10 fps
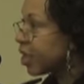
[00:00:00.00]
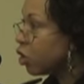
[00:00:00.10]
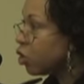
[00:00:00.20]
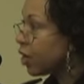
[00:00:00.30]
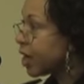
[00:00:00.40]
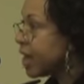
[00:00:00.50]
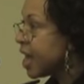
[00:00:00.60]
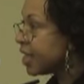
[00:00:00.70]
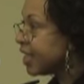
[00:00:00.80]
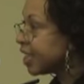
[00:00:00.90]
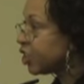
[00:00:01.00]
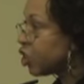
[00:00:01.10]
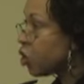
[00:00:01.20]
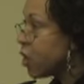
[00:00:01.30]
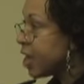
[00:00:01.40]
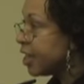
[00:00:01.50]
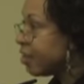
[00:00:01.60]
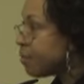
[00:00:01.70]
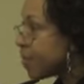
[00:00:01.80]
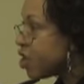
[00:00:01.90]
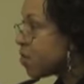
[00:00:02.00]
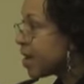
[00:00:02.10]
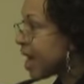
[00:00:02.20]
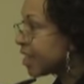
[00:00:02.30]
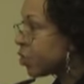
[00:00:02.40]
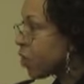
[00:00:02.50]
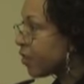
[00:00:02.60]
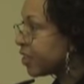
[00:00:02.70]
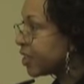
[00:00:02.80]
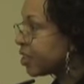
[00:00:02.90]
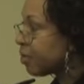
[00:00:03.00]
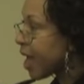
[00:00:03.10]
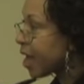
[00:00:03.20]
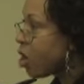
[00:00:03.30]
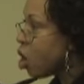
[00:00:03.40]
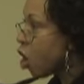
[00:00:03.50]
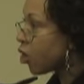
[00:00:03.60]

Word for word: including additional dehumanizing references to black